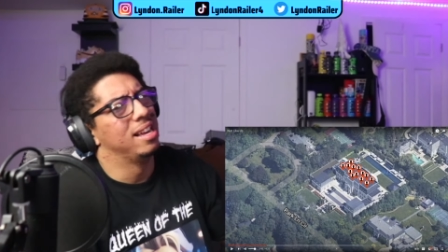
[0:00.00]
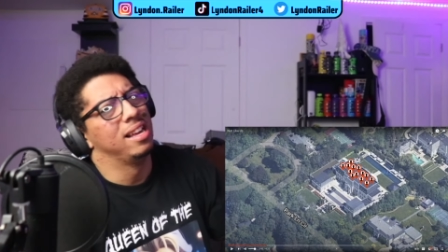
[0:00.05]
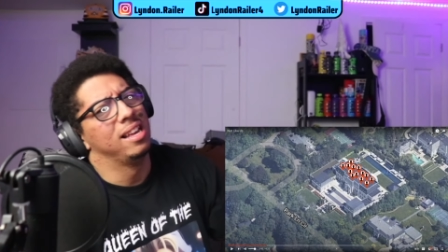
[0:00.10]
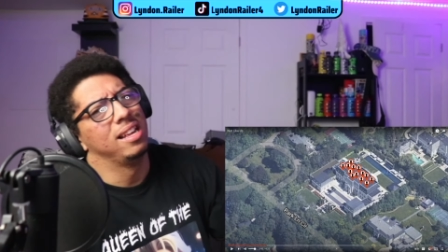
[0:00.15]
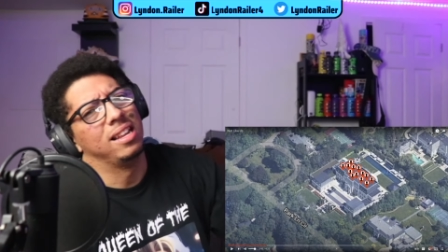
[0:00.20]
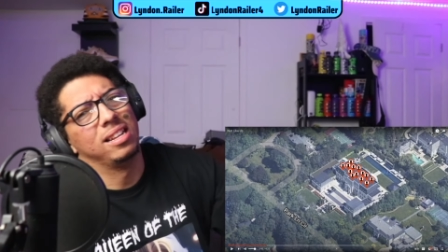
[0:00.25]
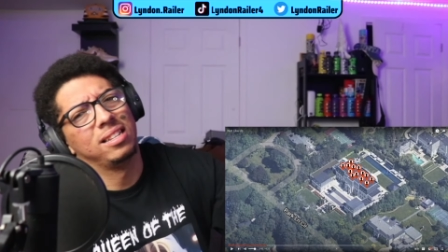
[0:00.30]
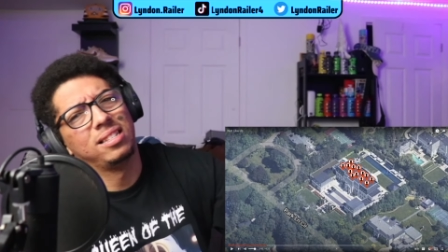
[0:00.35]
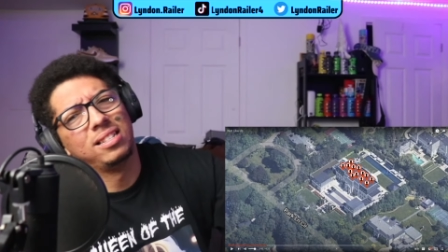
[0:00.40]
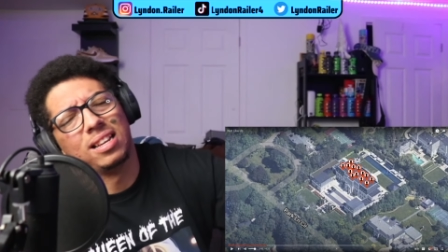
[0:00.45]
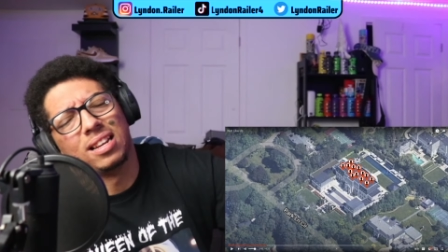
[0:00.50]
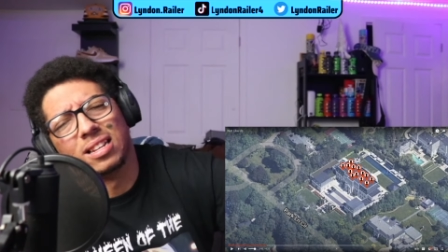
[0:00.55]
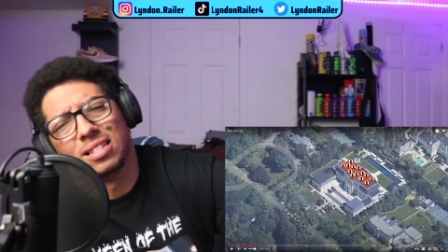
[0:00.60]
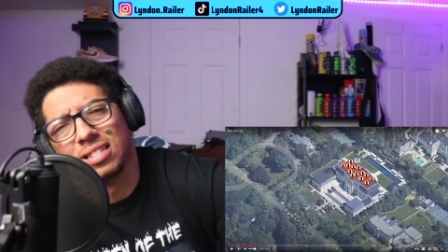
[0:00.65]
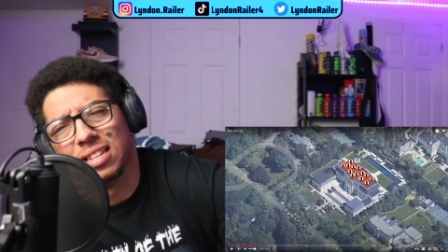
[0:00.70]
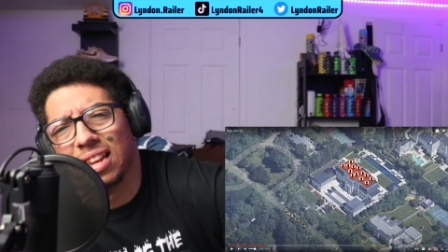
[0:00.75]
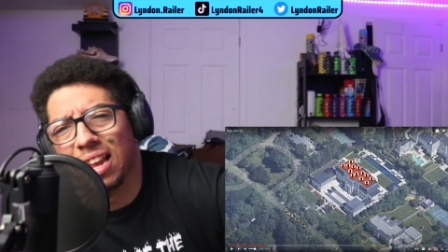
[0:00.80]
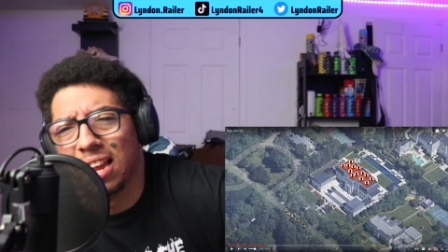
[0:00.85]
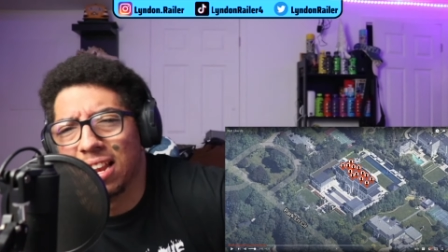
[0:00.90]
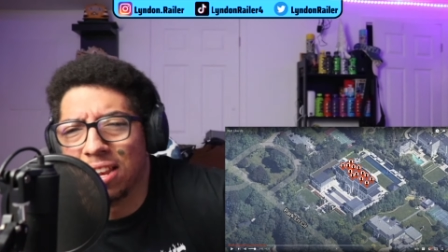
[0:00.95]
This nigga said
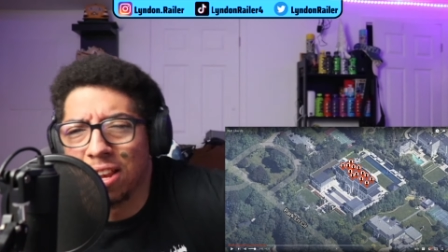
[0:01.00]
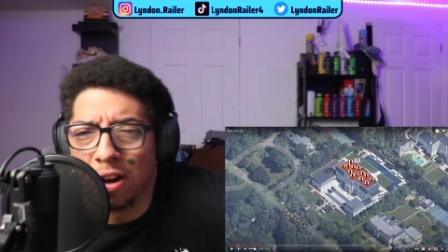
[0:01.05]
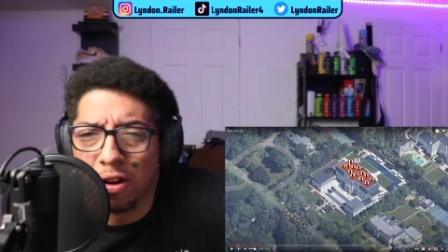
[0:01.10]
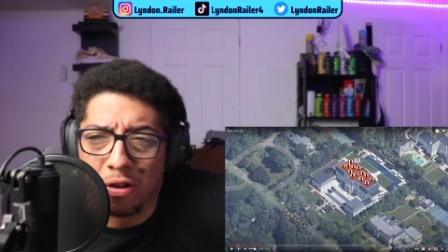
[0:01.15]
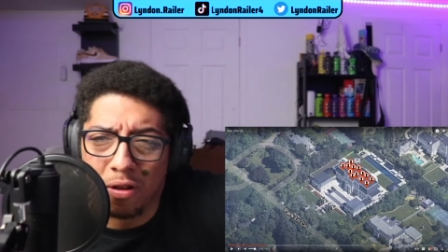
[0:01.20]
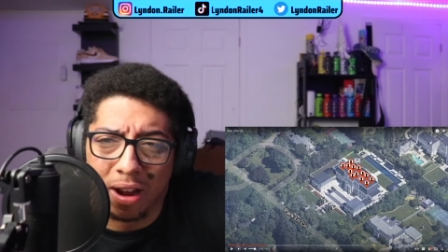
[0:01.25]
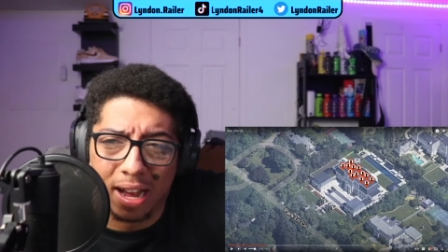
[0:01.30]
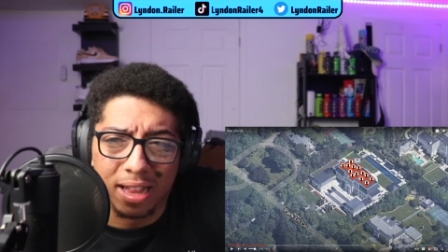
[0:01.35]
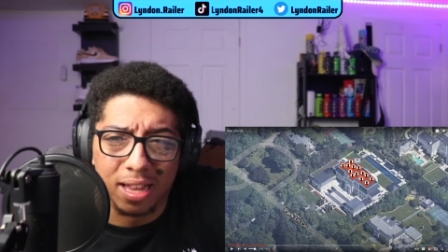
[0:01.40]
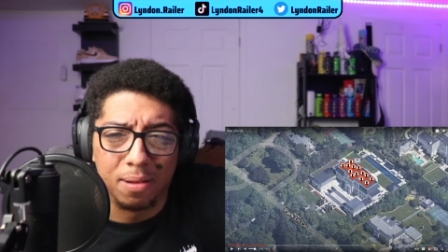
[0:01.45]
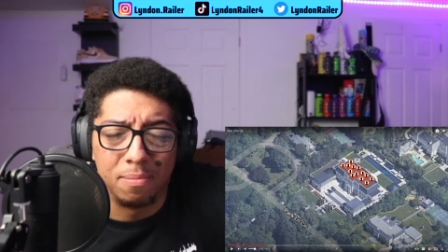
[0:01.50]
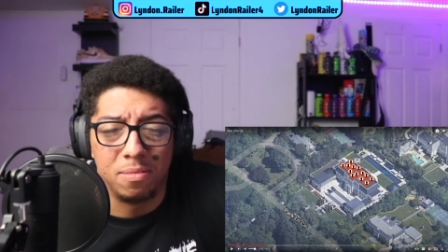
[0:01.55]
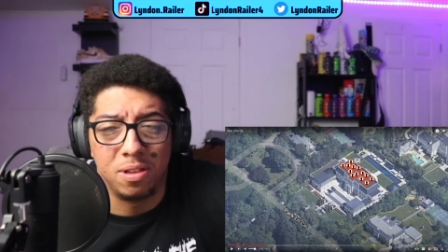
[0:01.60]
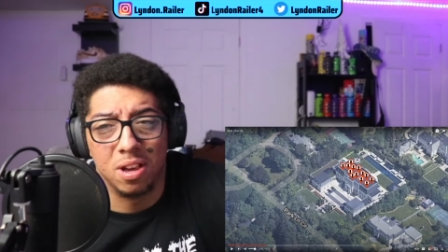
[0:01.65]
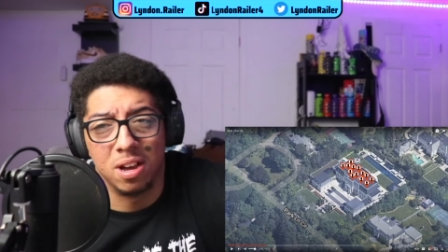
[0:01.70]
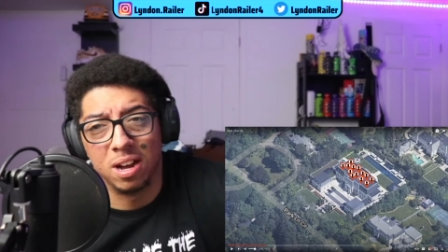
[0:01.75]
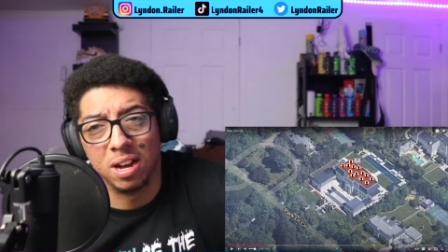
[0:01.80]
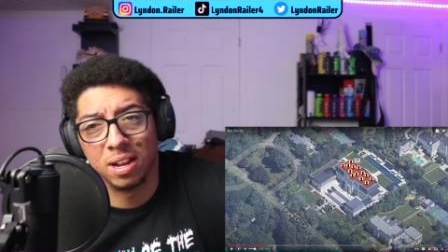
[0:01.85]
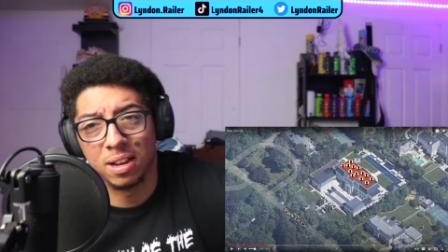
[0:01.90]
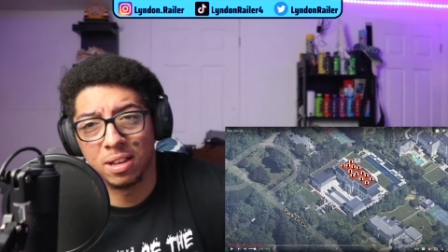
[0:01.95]
I know you like them
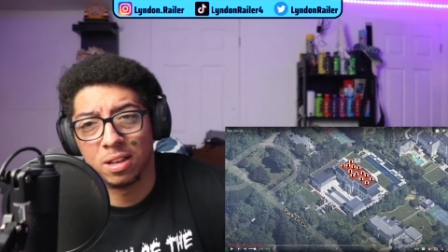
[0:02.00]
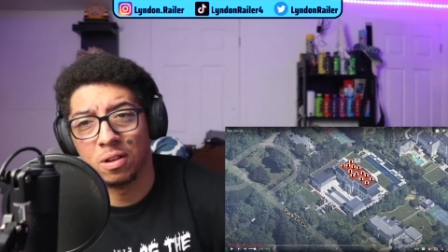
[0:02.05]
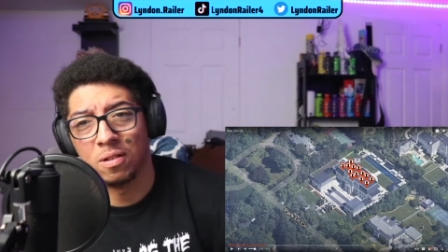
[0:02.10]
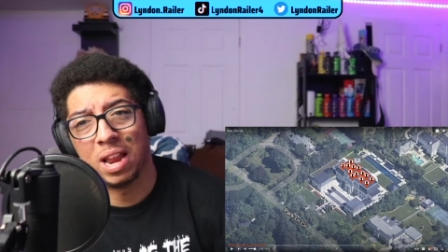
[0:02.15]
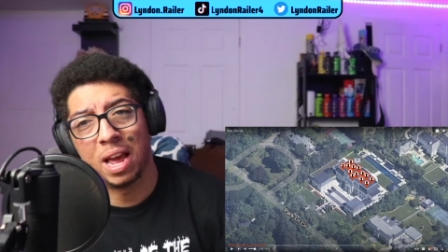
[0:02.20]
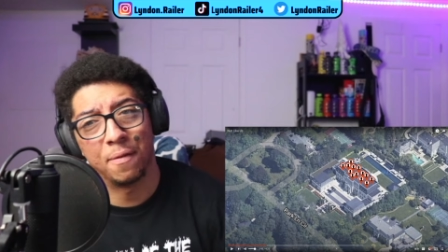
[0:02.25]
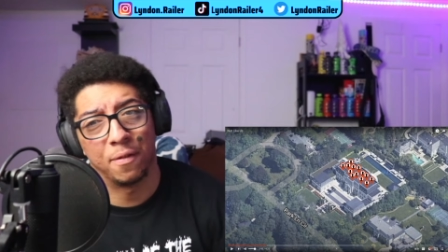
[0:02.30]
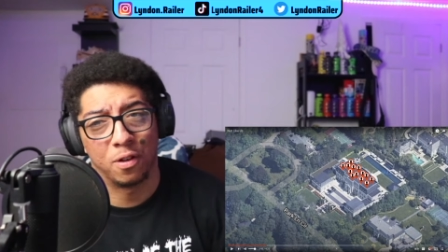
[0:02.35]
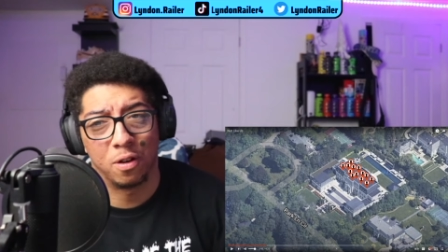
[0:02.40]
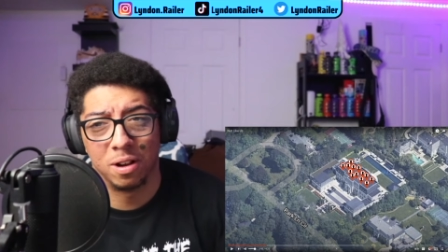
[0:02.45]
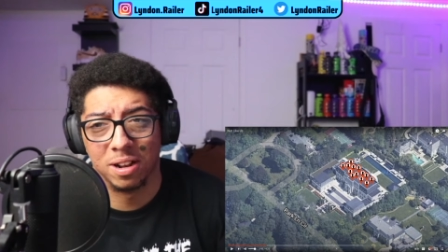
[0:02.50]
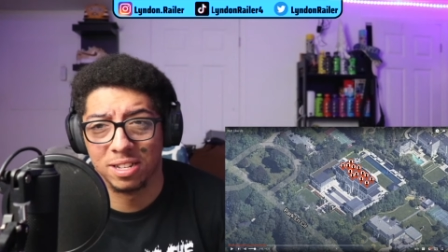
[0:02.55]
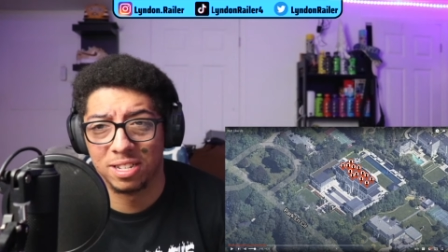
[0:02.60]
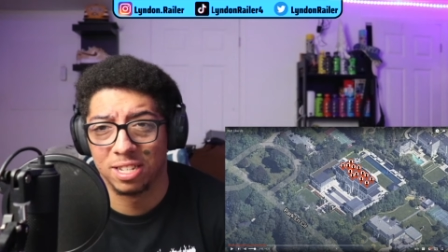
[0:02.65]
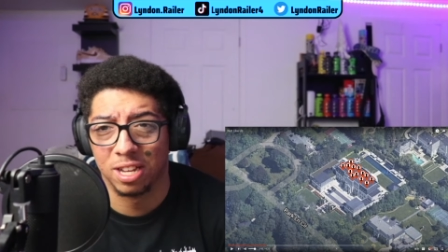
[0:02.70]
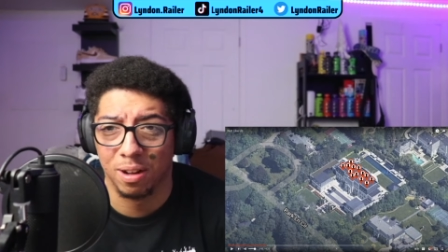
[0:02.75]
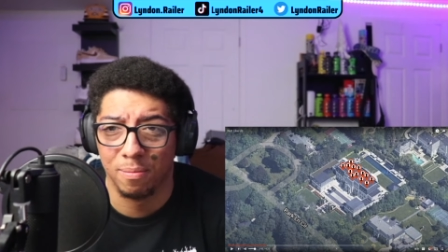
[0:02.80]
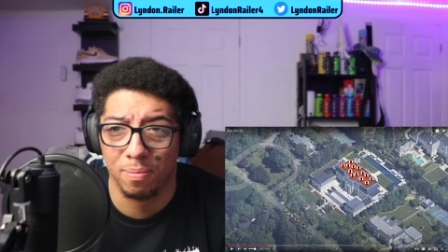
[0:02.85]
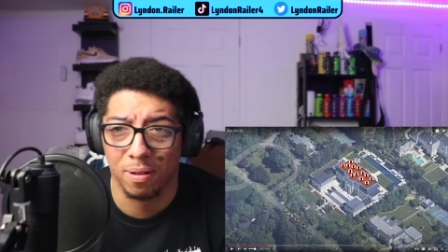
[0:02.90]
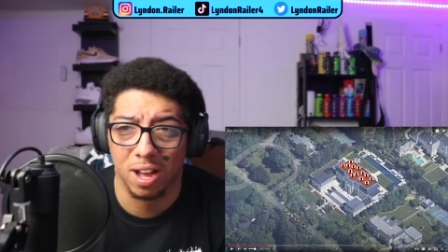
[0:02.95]
young. Don't ever go to
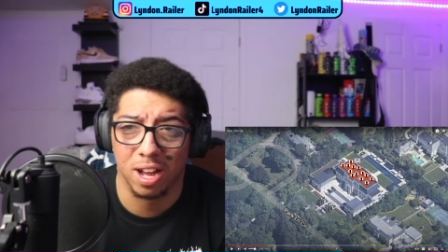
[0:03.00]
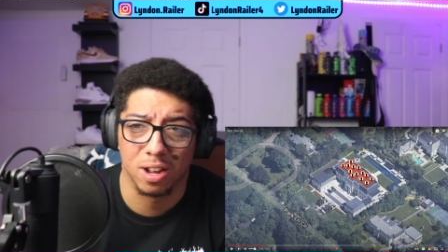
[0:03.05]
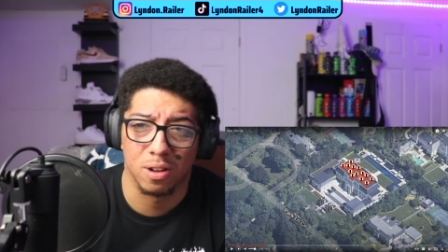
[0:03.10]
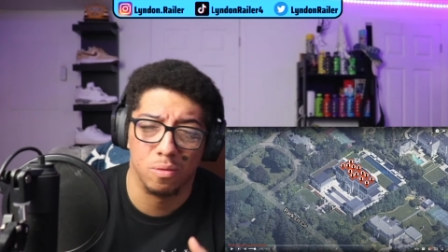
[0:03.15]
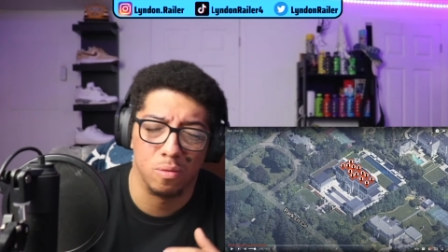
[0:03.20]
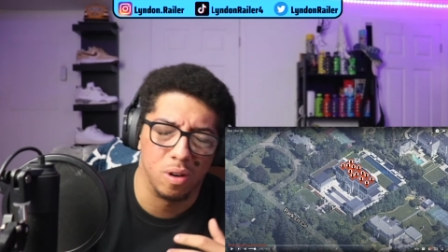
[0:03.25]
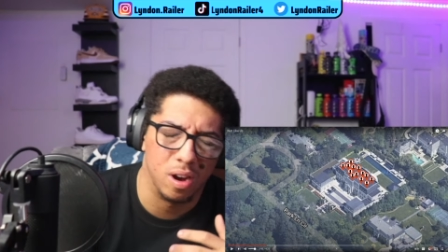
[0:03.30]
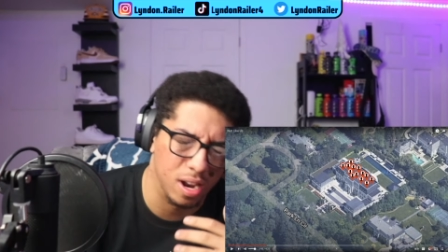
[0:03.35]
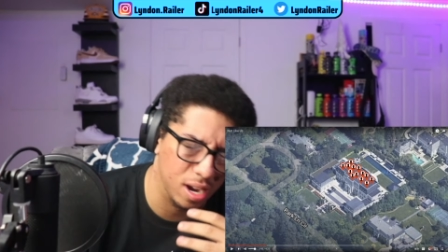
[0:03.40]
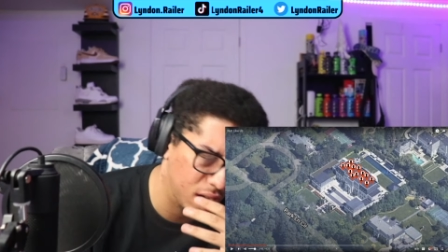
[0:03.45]
cell block one.